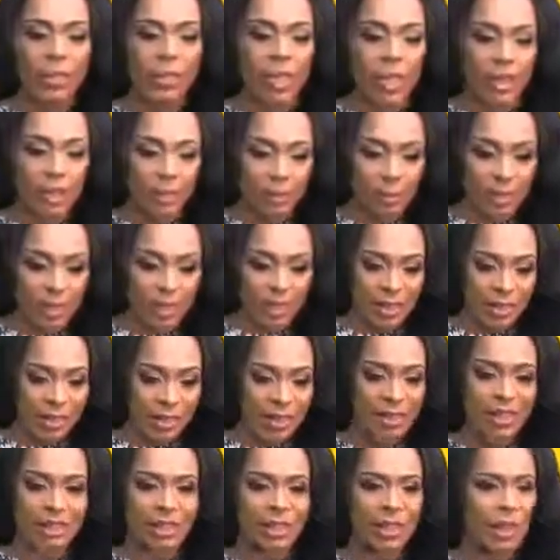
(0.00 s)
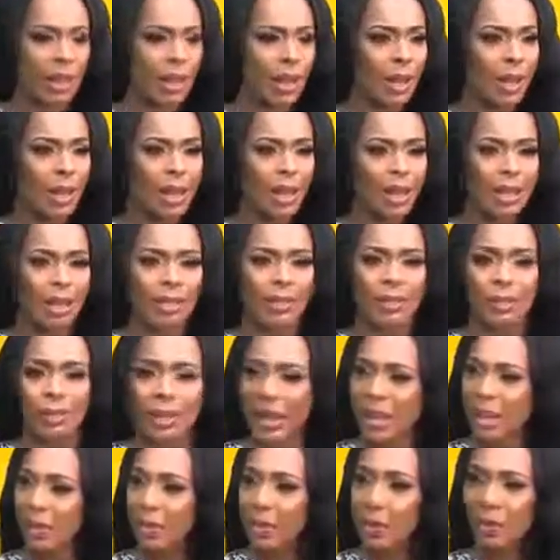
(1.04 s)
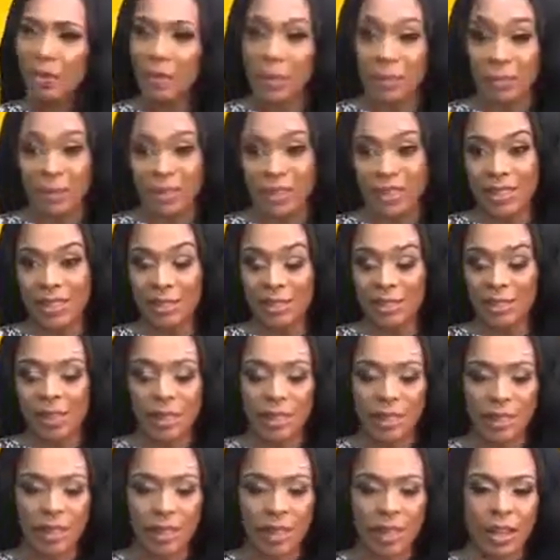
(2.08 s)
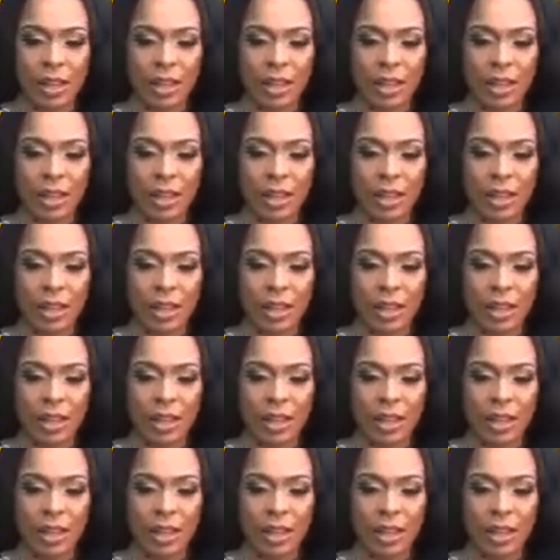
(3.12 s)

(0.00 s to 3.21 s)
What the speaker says: and my sister and Eno, my best friend.